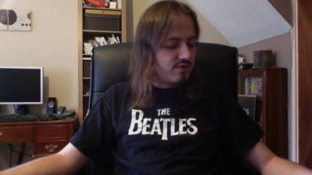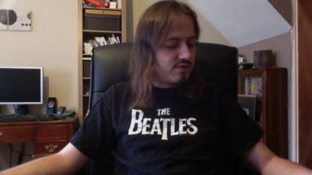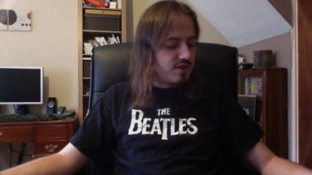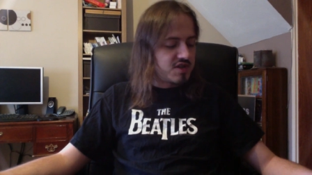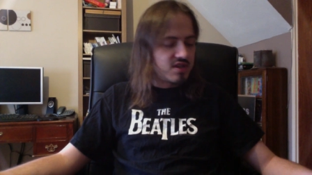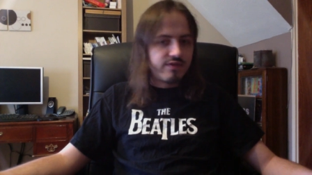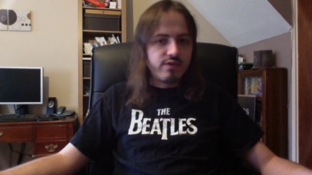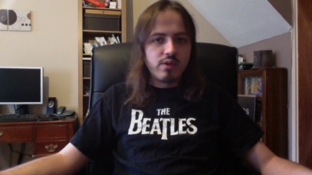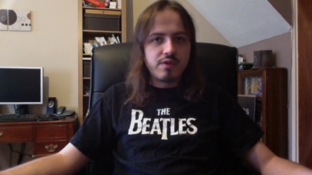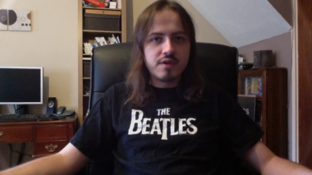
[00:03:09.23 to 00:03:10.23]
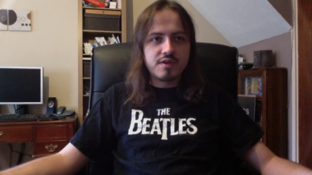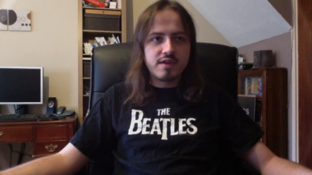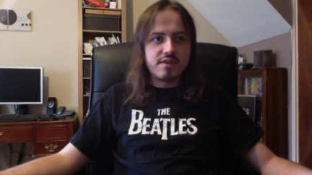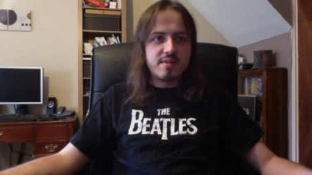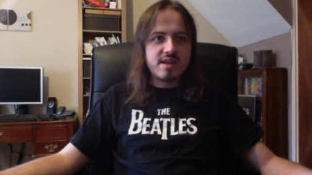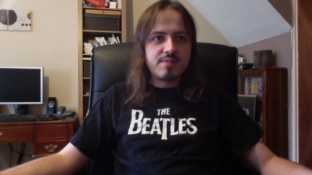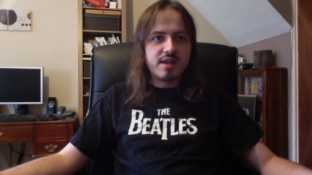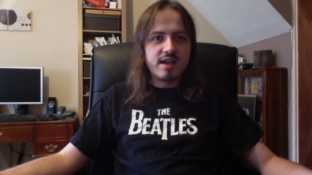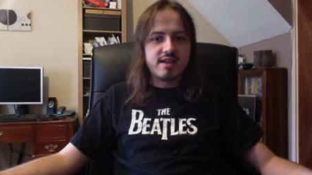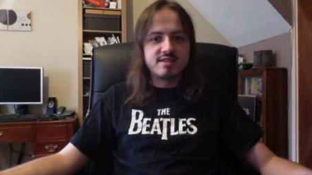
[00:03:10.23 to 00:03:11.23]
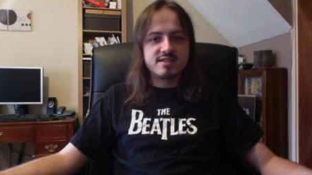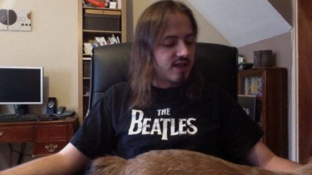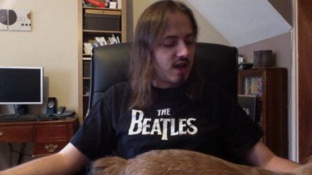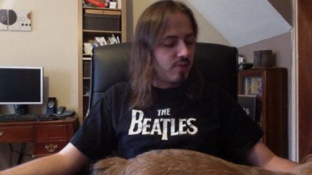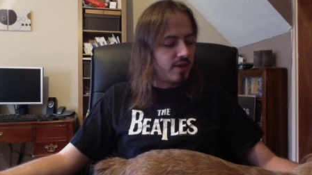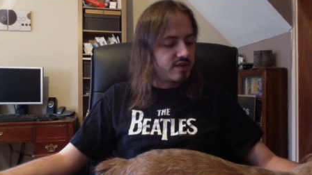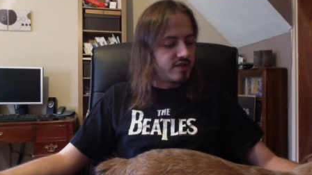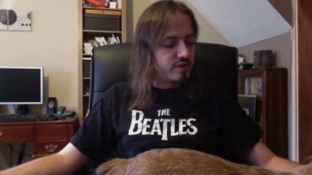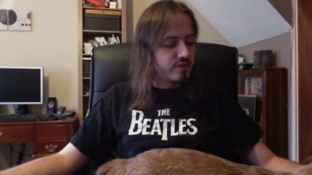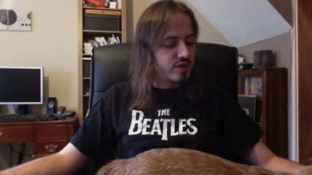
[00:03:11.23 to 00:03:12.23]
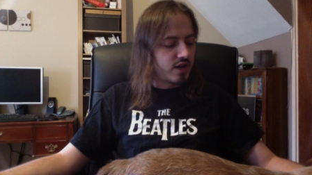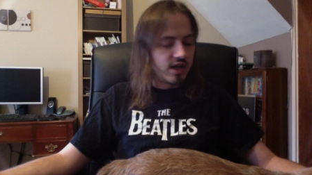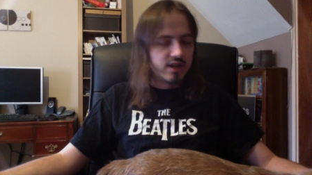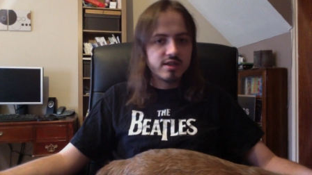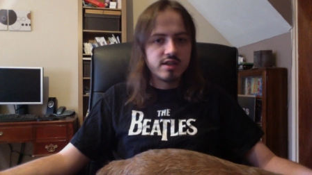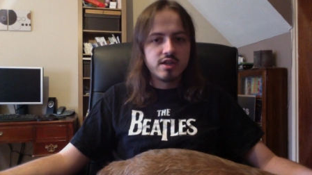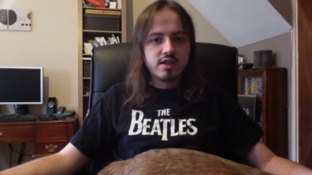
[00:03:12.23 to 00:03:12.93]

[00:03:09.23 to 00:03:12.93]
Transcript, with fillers: These are the four that are the manipulators and helping to turn